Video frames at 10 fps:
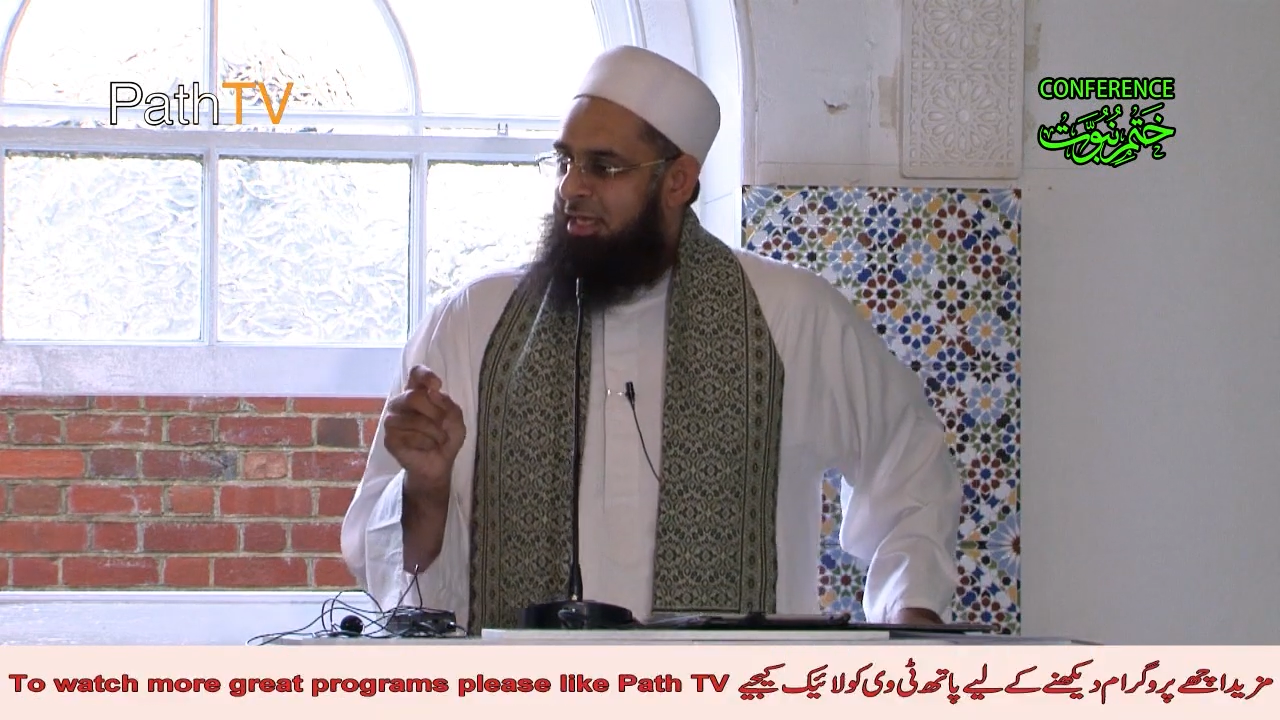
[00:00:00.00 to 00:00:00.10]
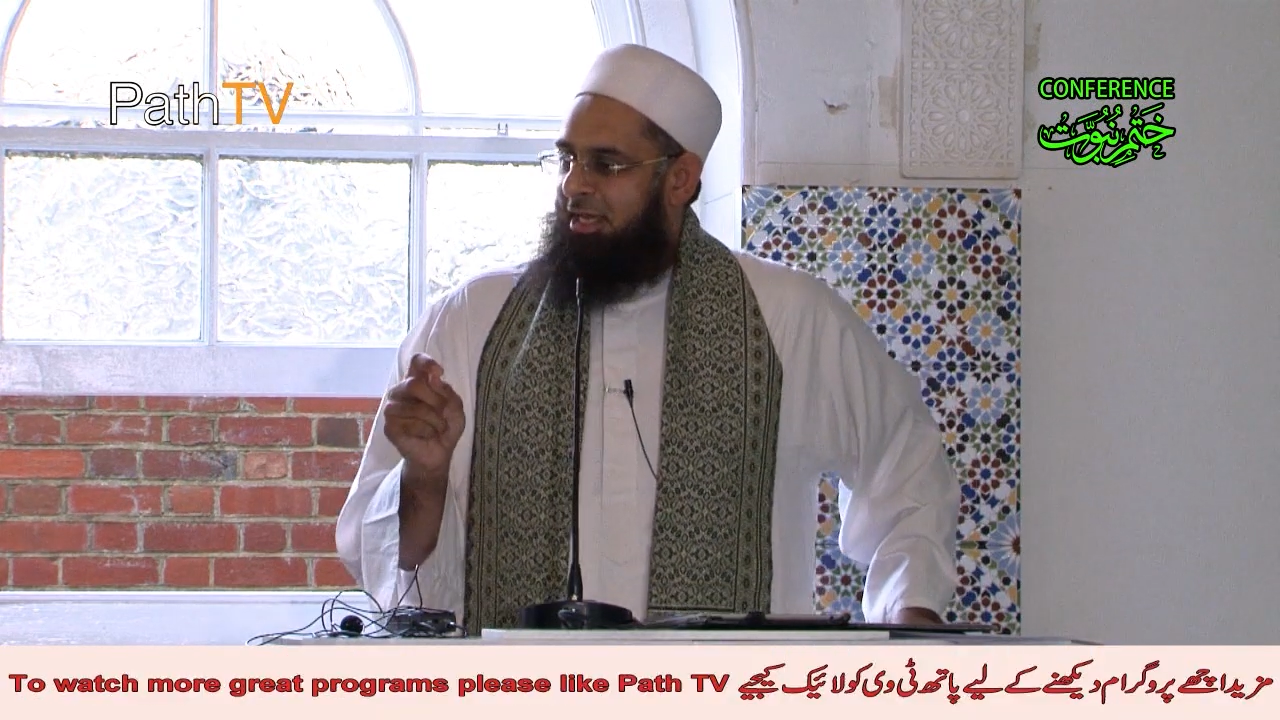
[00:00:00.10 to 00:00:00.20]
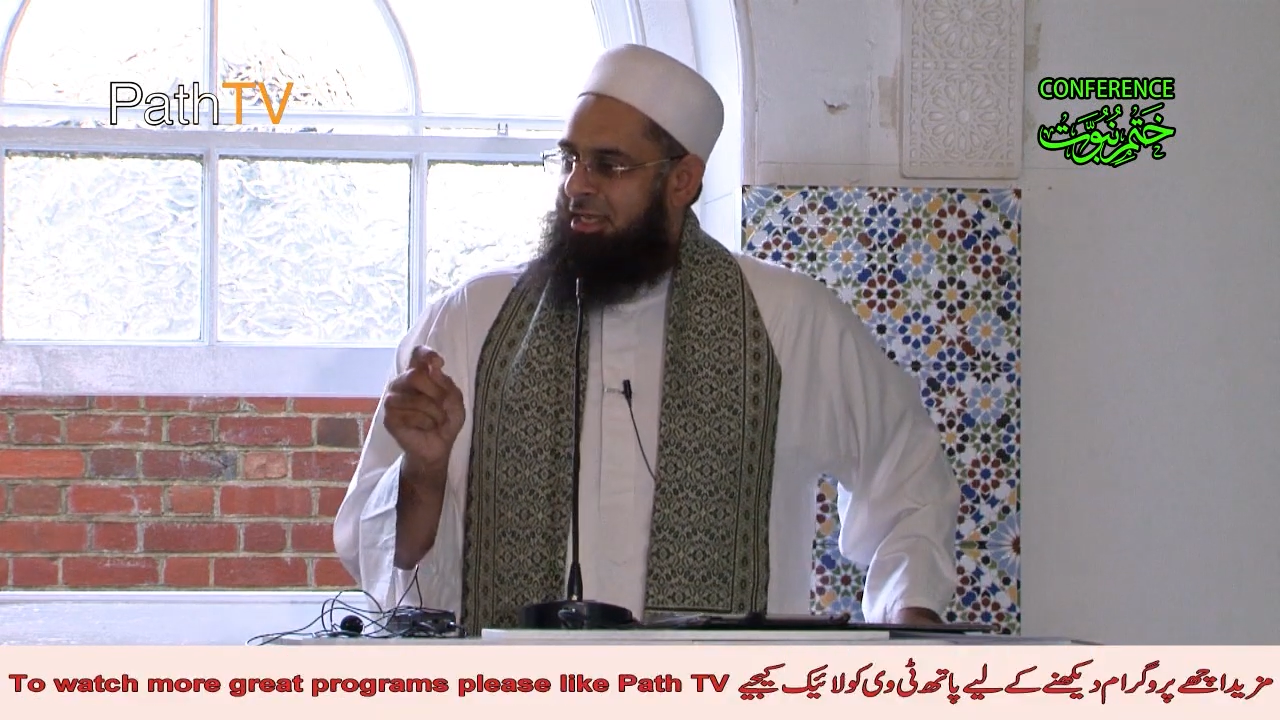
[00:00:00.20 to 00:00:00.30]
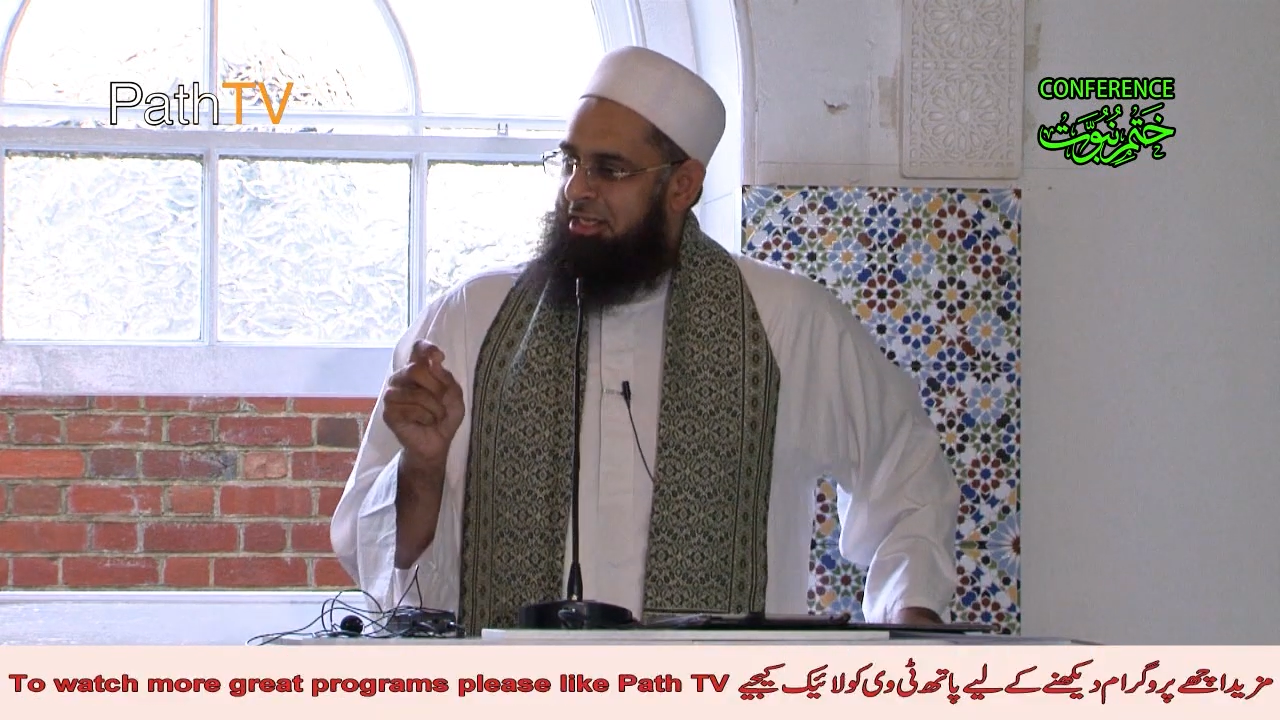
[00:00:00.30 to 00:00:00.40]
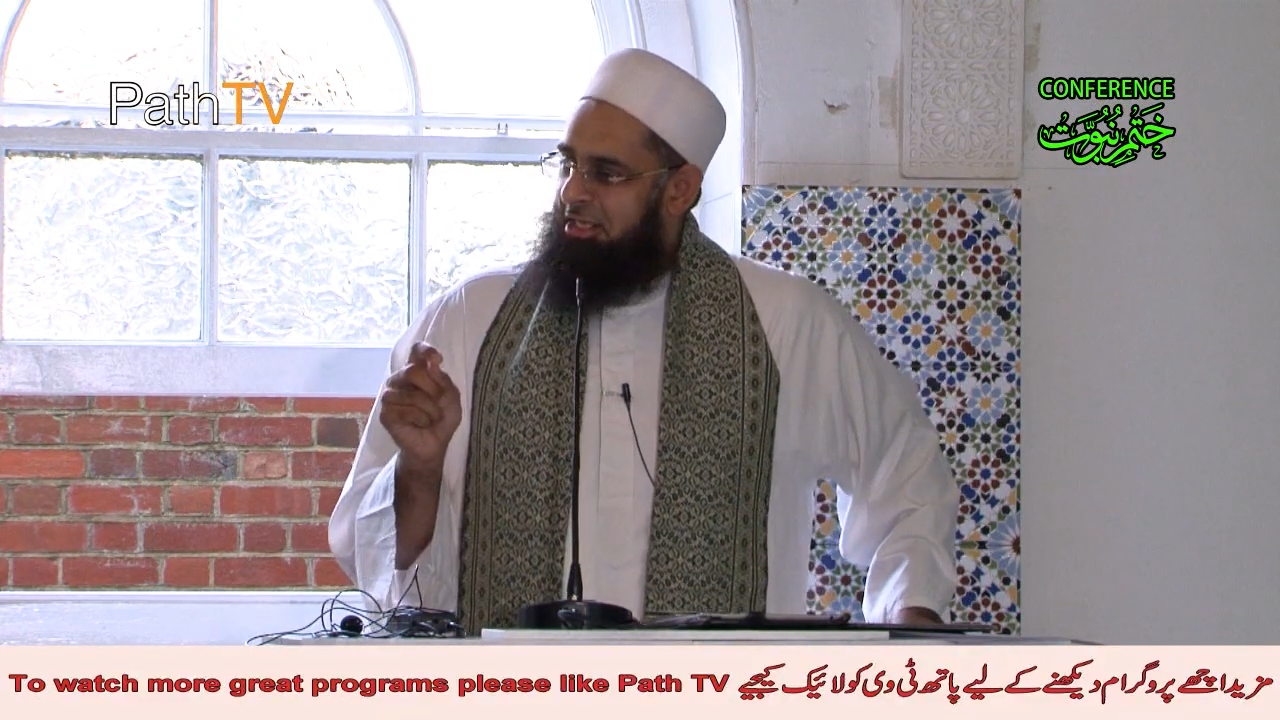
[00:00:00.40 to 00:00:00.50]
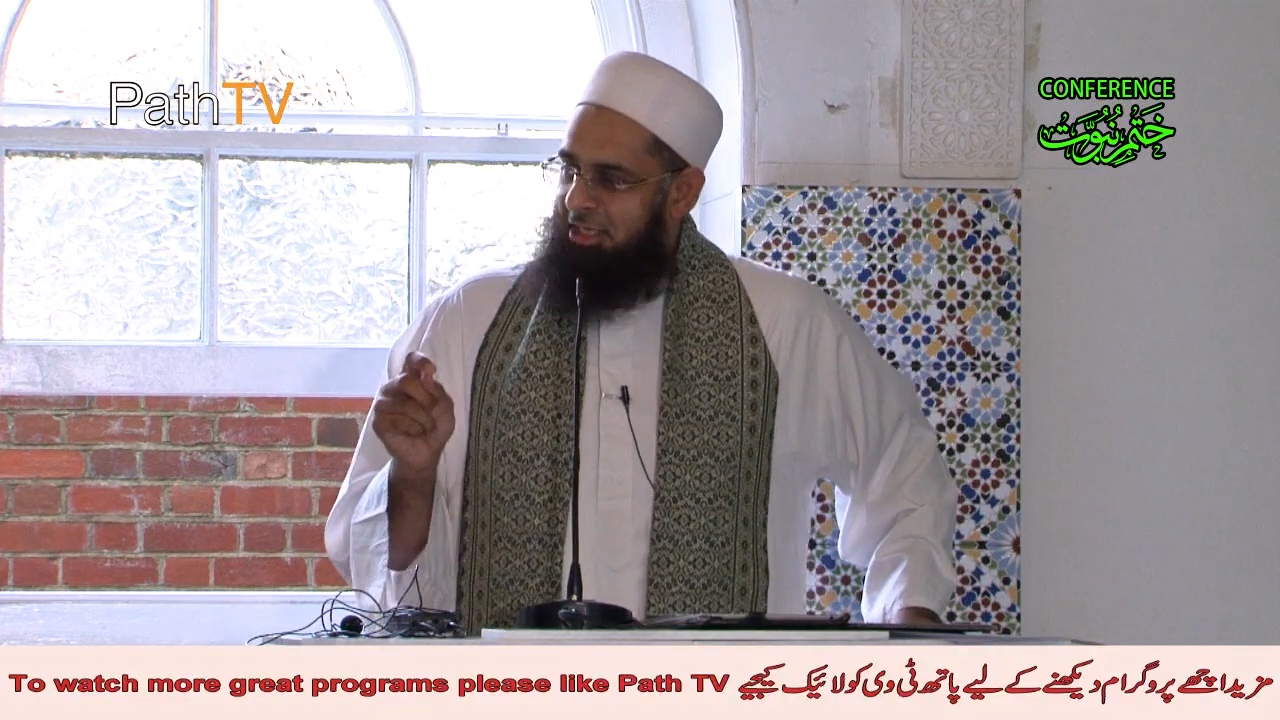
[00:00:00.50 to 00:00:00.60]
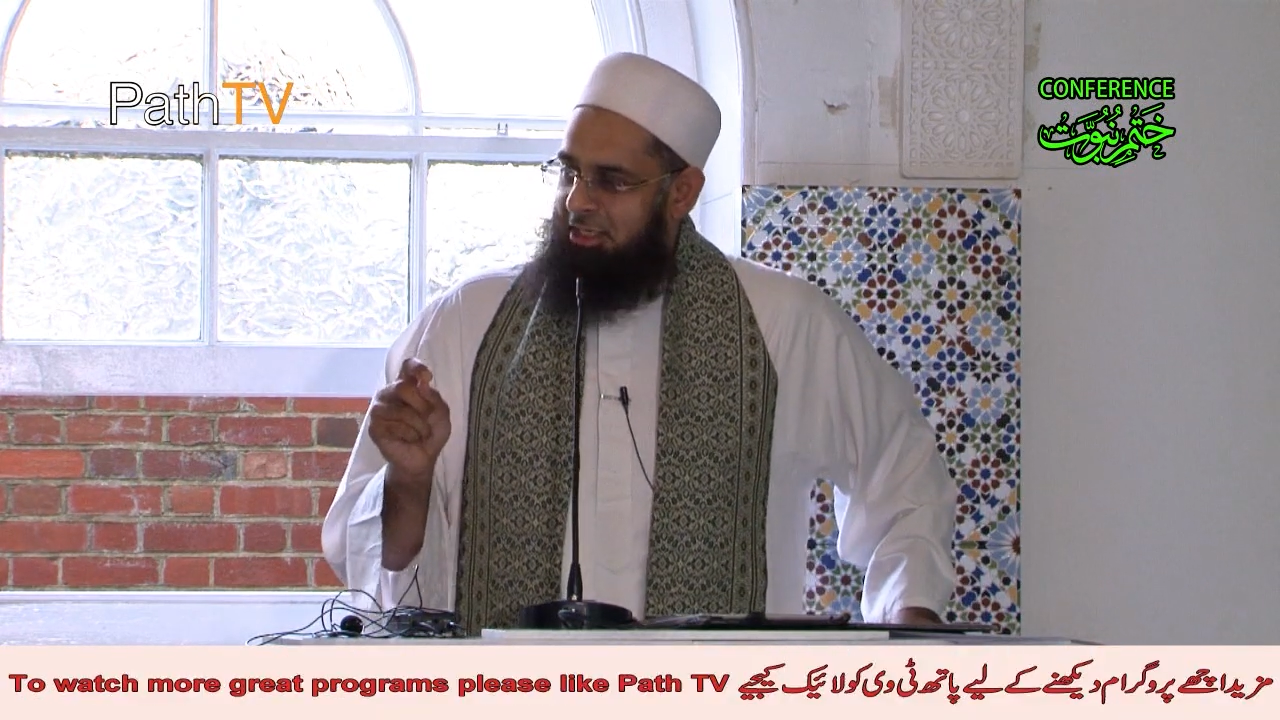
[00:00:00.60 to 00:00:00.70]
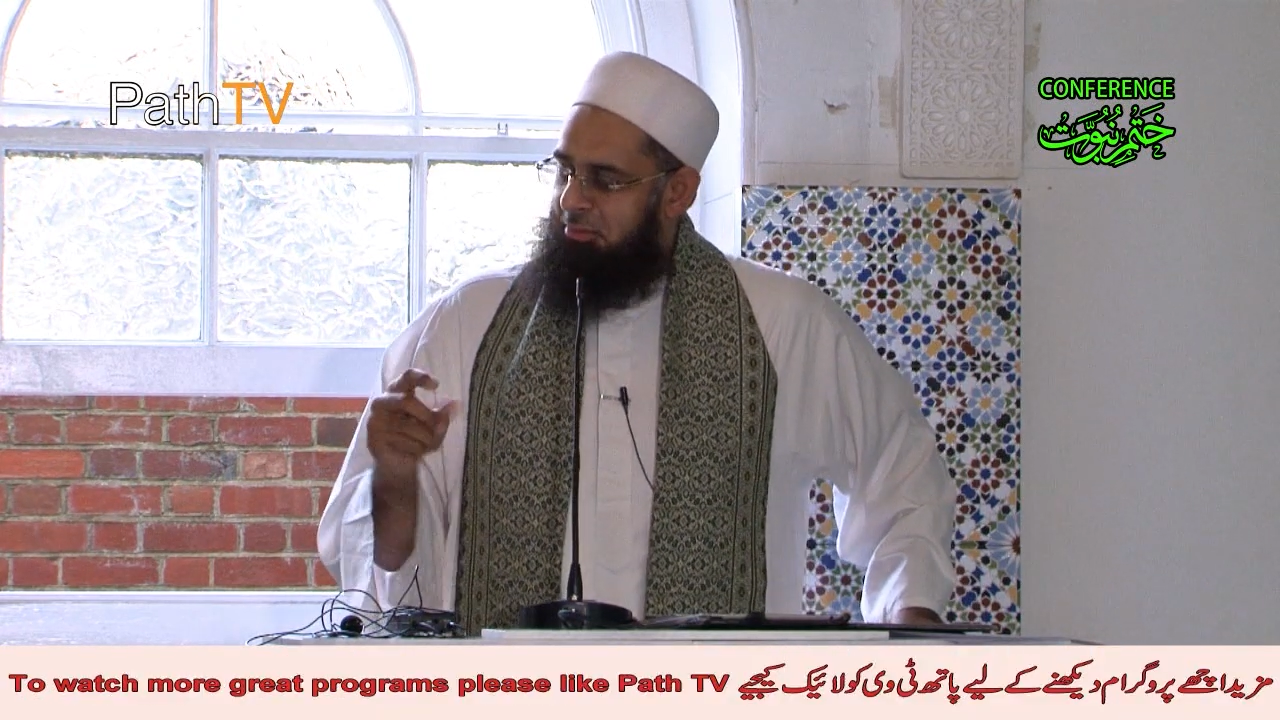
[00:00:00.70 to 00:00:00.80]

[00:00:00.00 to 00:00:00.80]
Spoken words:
and he,